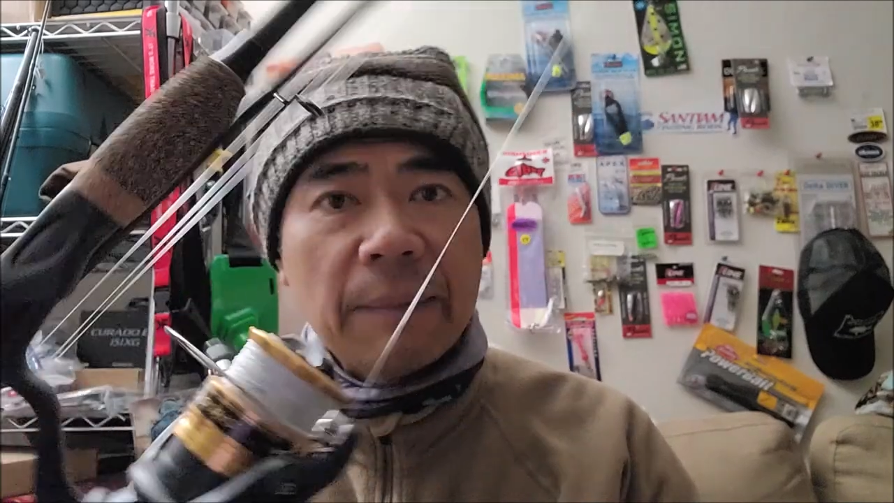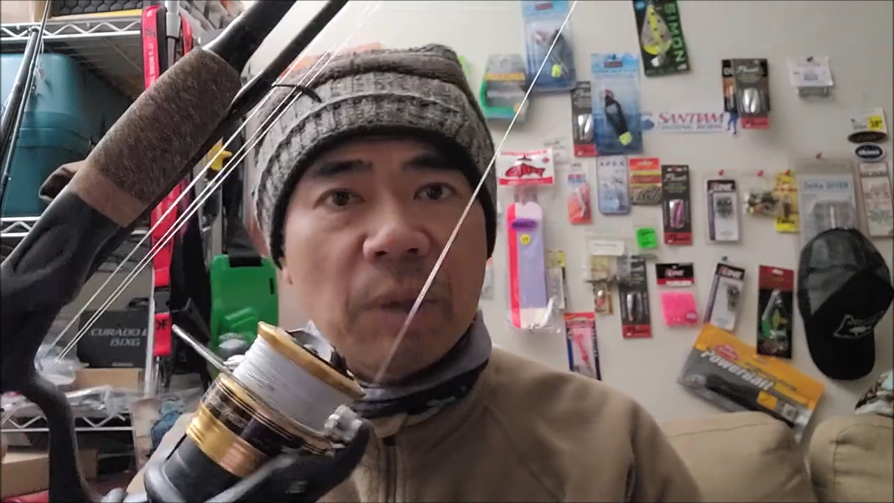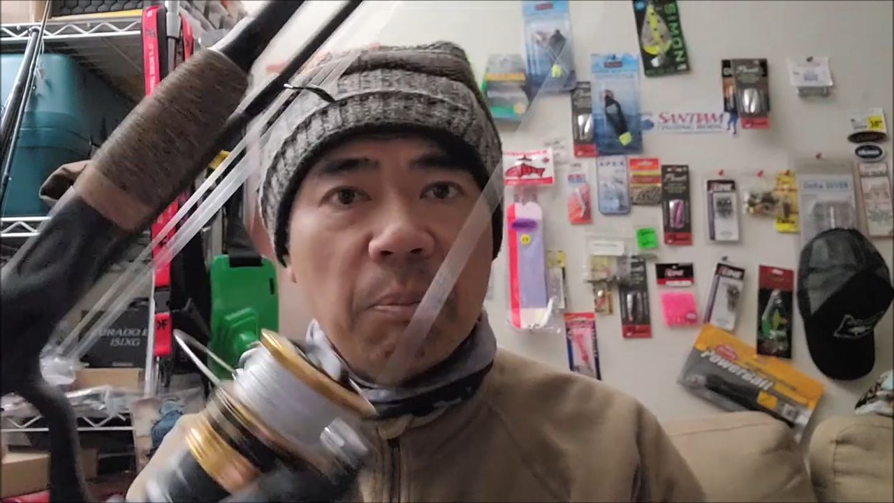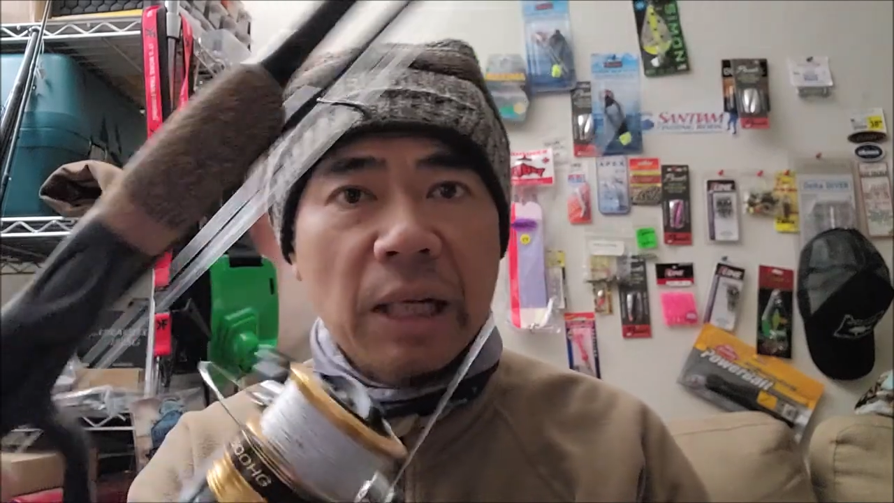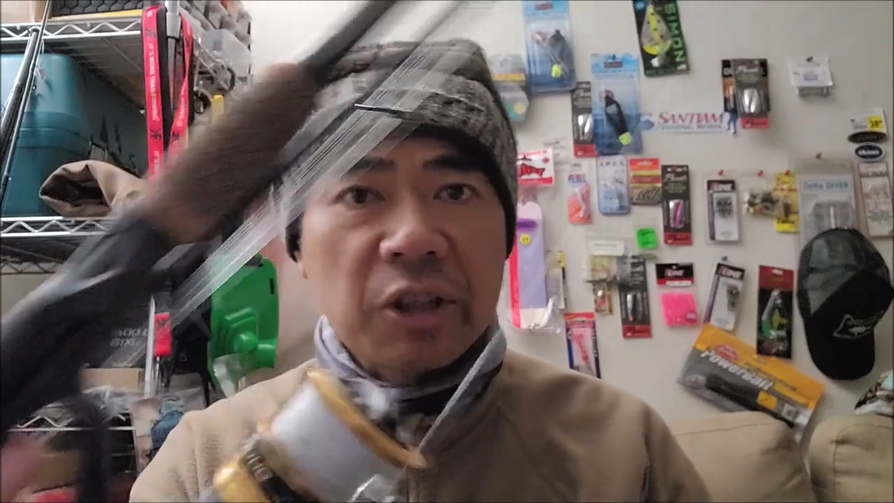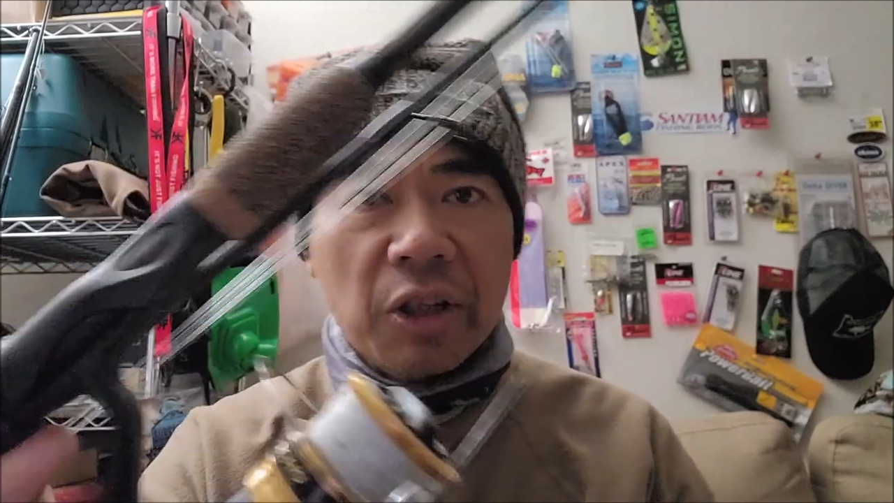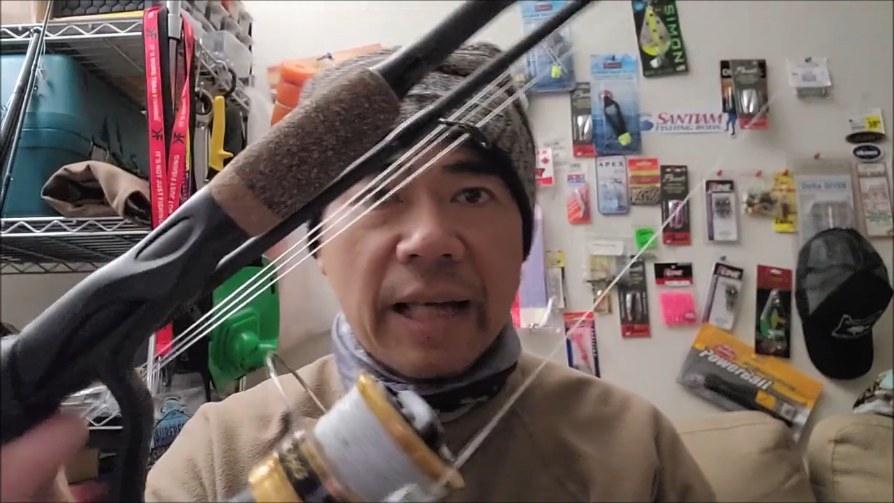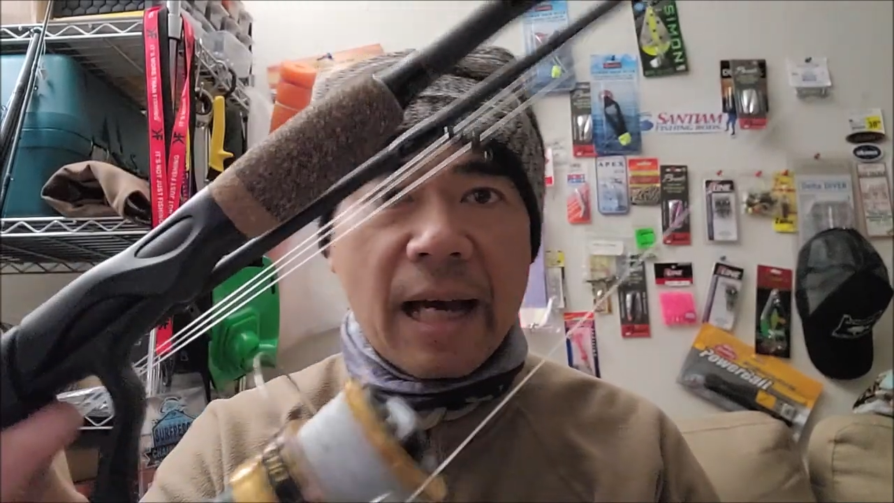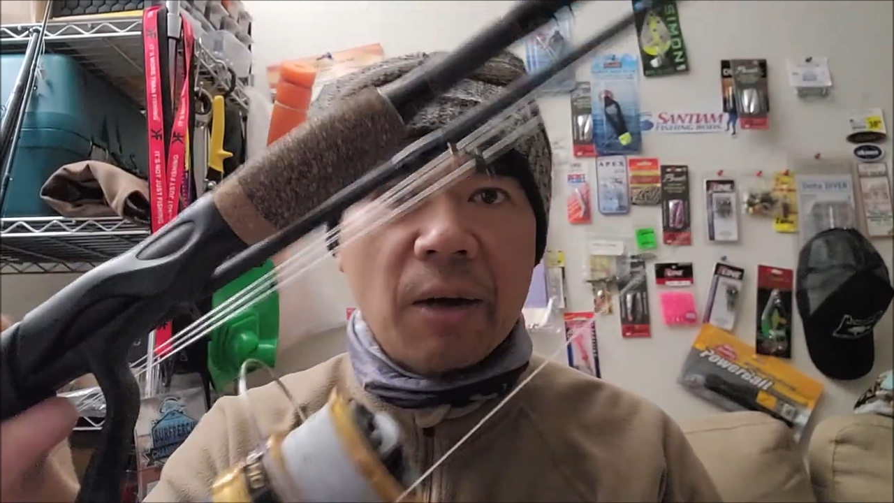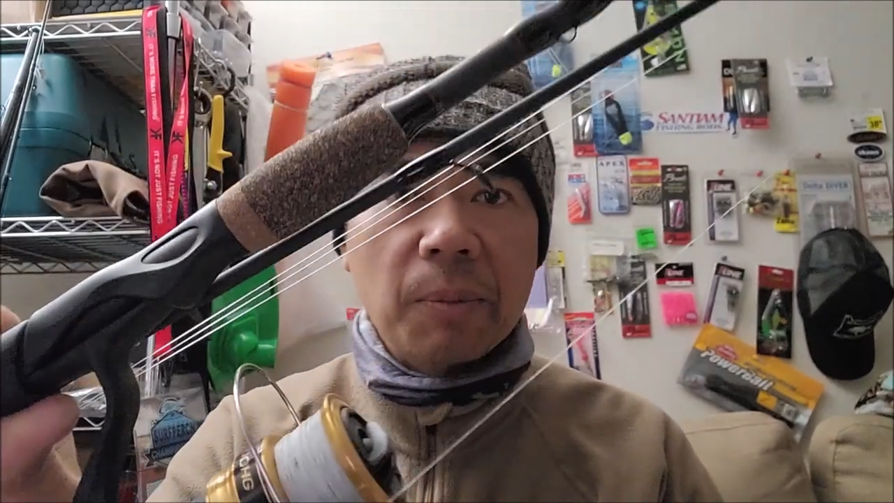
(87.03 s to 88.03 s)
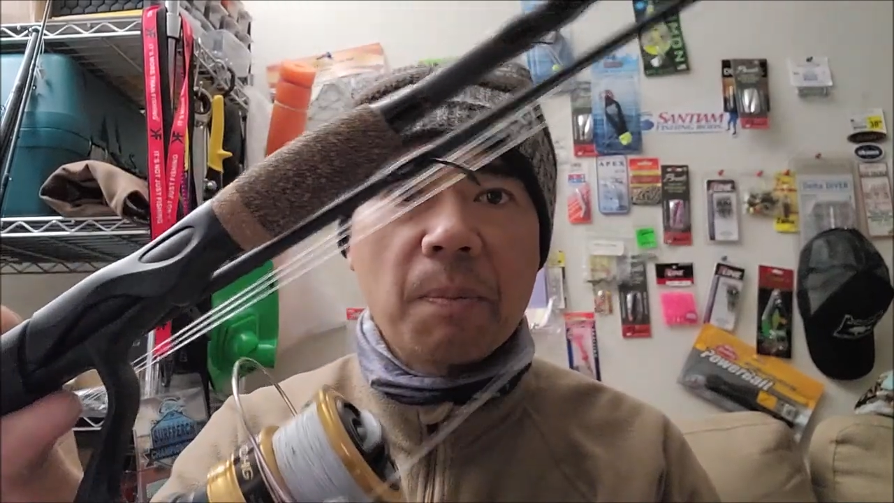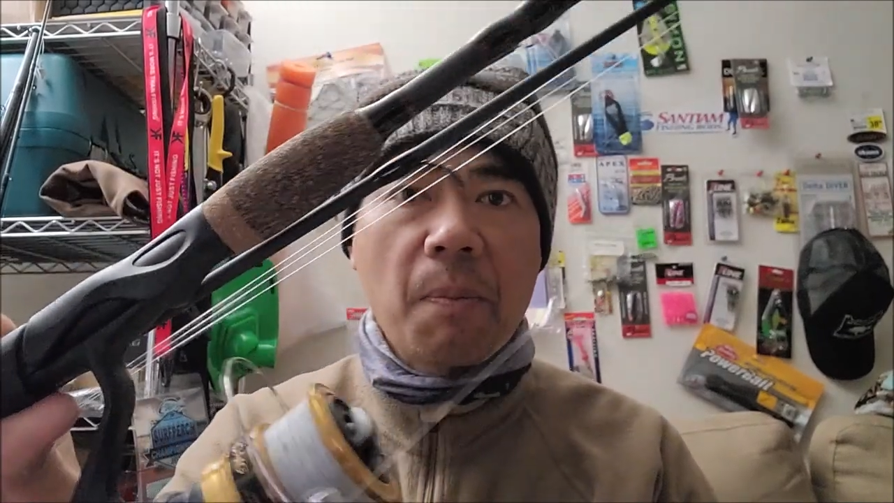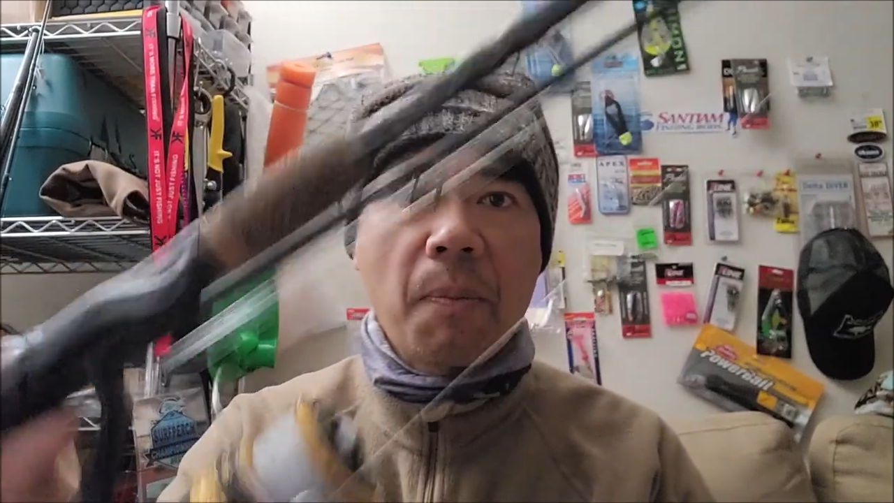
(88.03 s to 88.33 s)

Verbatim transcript: keep the budget down.